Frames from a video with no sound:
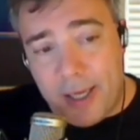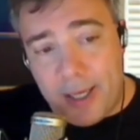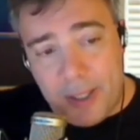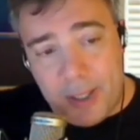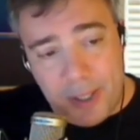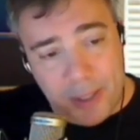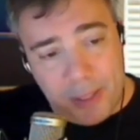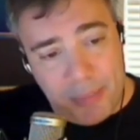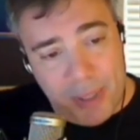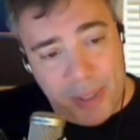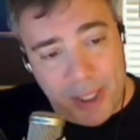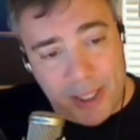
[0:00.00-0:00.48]

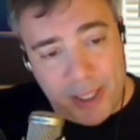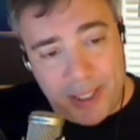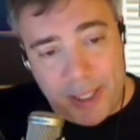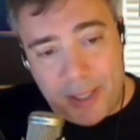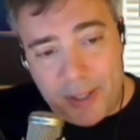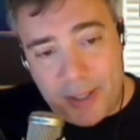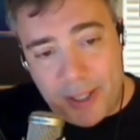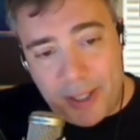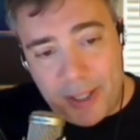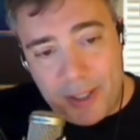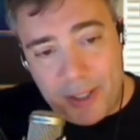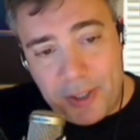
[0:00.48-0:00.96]
and you can plug
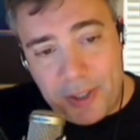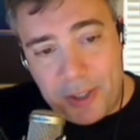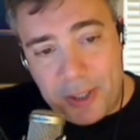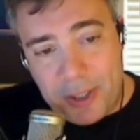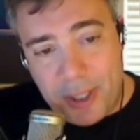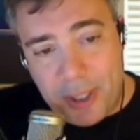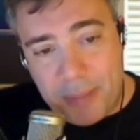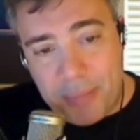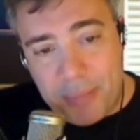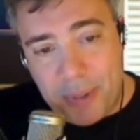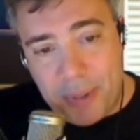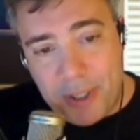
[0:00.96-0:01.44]
that thing
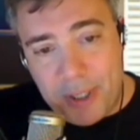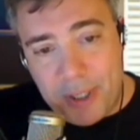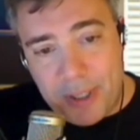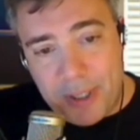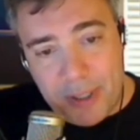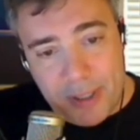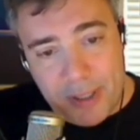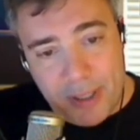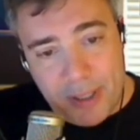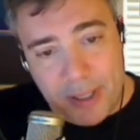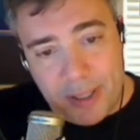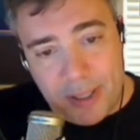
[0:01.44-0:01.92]
into your
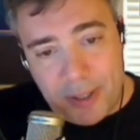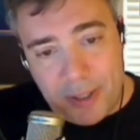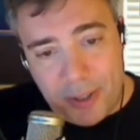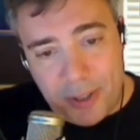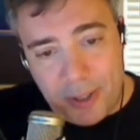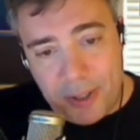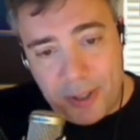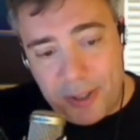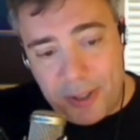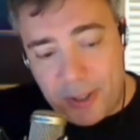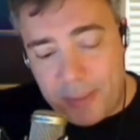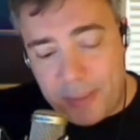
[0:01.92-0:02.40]
netbook, uh,
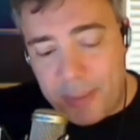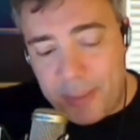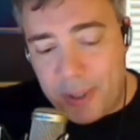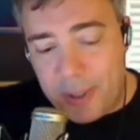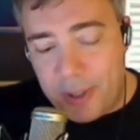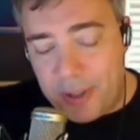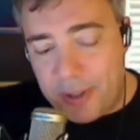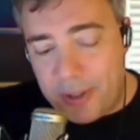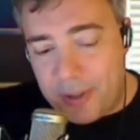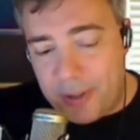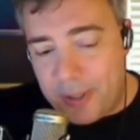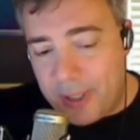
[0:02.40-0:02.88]
turn on your
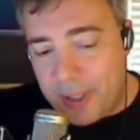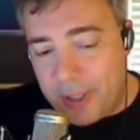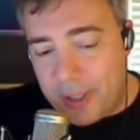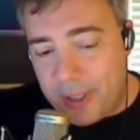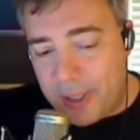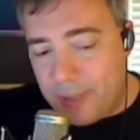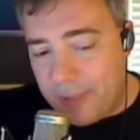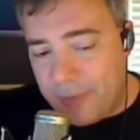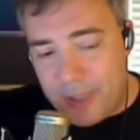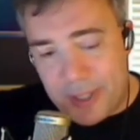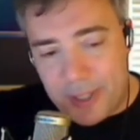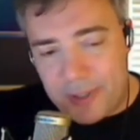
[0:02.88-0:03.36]
computer.
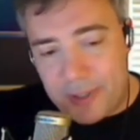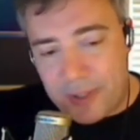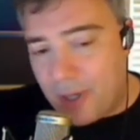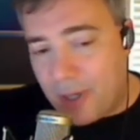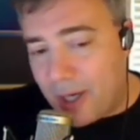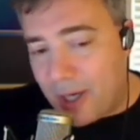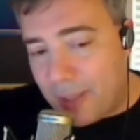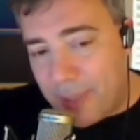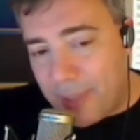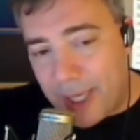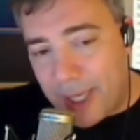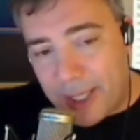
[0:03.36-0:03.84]
Uh, if it doesn't
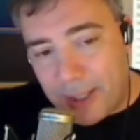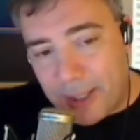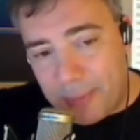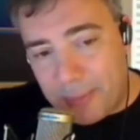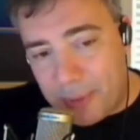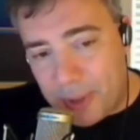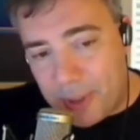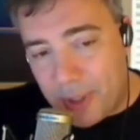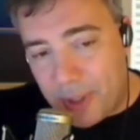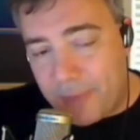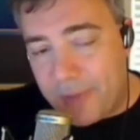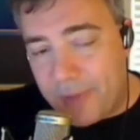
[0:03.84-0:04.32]
automatically
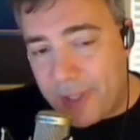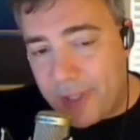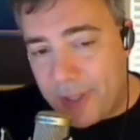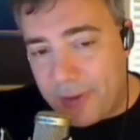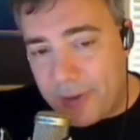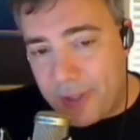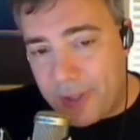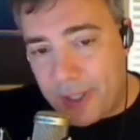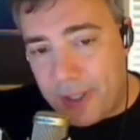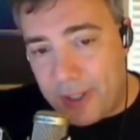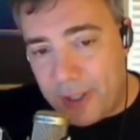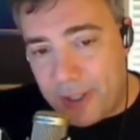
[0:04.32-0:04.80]
boot off of
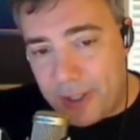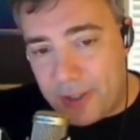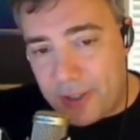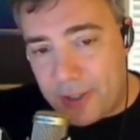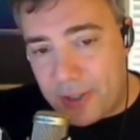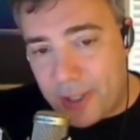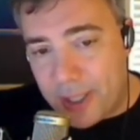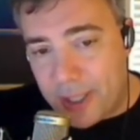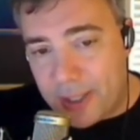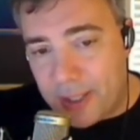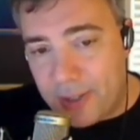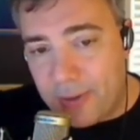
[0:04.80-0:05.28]
that thing, you can
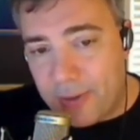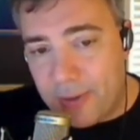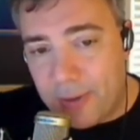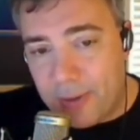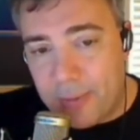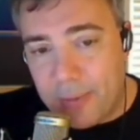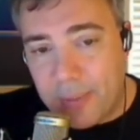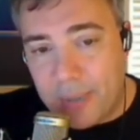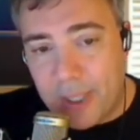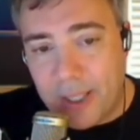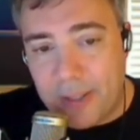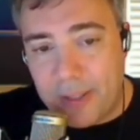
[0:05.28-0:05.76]
select it
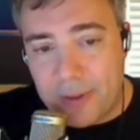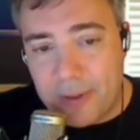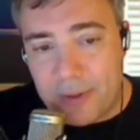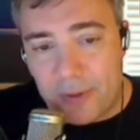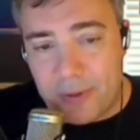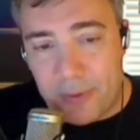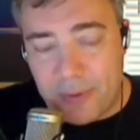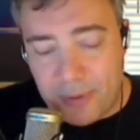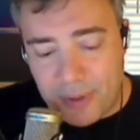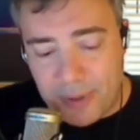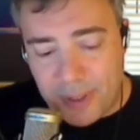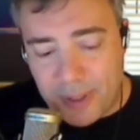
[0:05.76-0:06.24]
through the
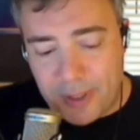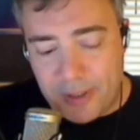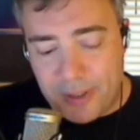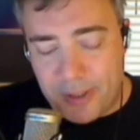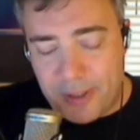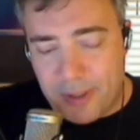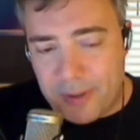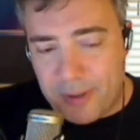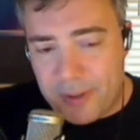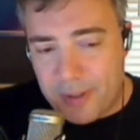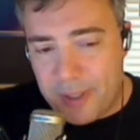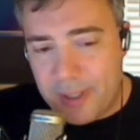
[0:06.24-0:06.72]
BIOS or through
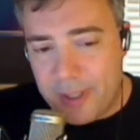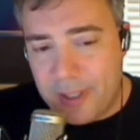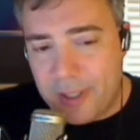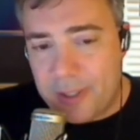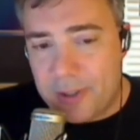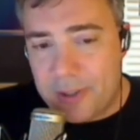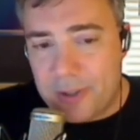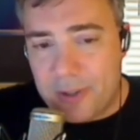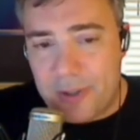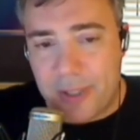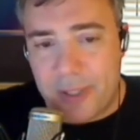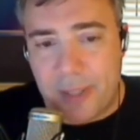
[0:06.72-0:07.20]
the you know the
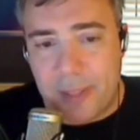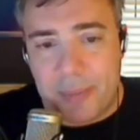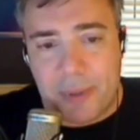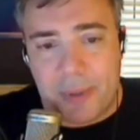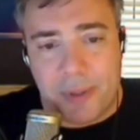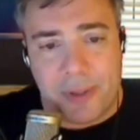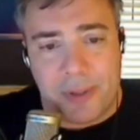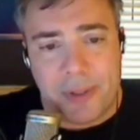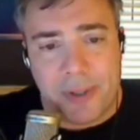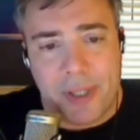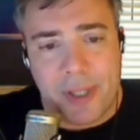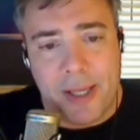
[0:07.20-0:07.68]
initial
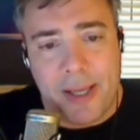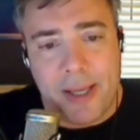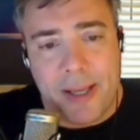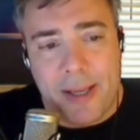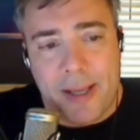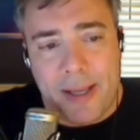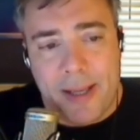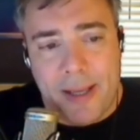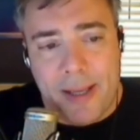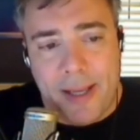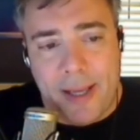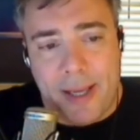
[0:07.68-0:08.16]
setup tools,
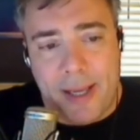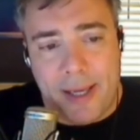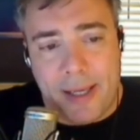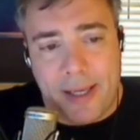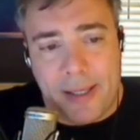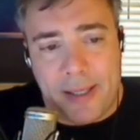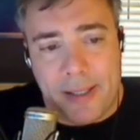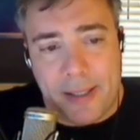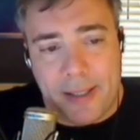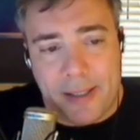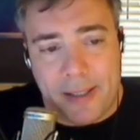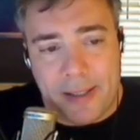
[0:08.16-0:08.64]

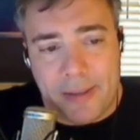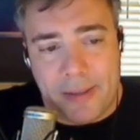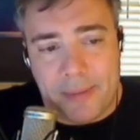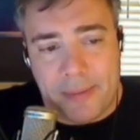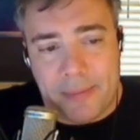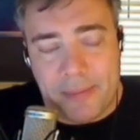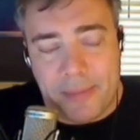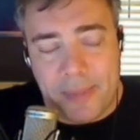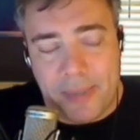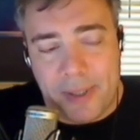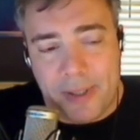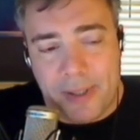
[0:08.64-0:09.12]
and
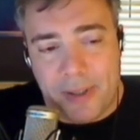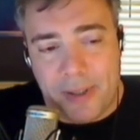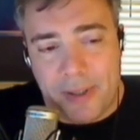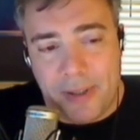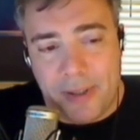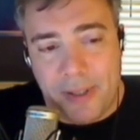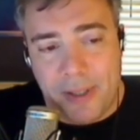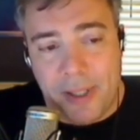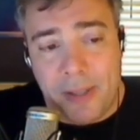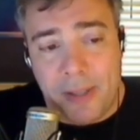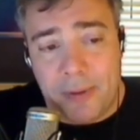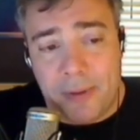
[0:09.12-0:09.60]
um,
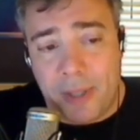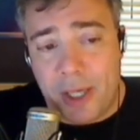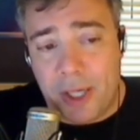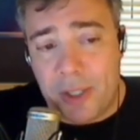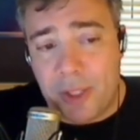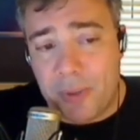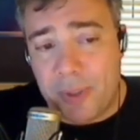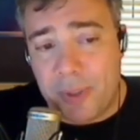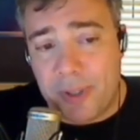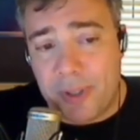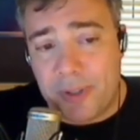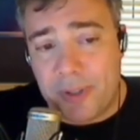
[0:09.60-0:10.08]
you know
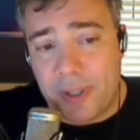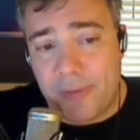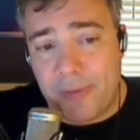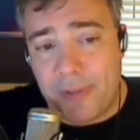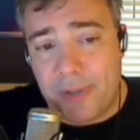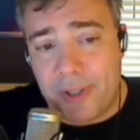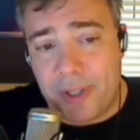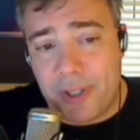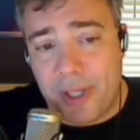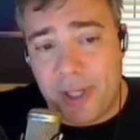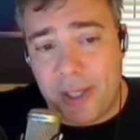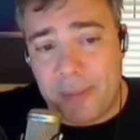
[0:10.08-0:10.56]
launch Windows
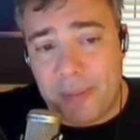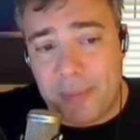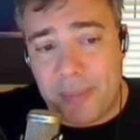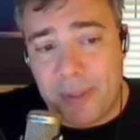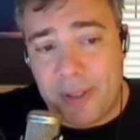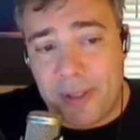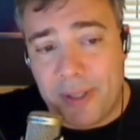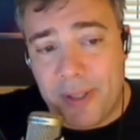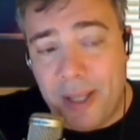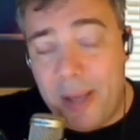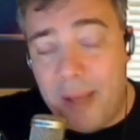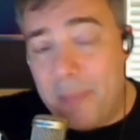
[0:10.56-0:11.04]
7 setup.
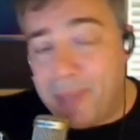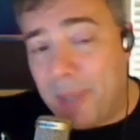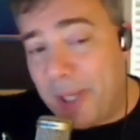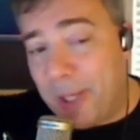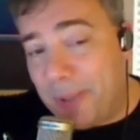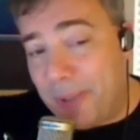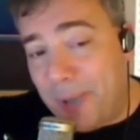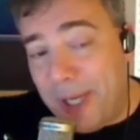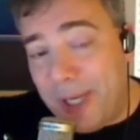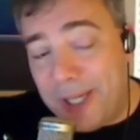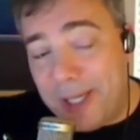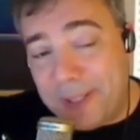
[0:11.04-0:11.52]

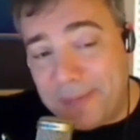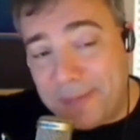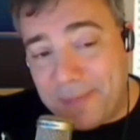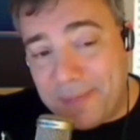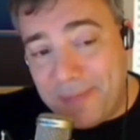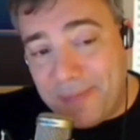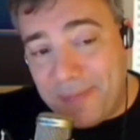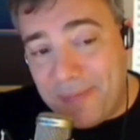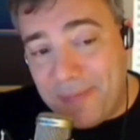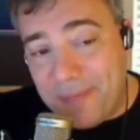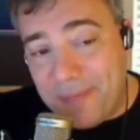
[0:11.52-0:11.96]
By the way,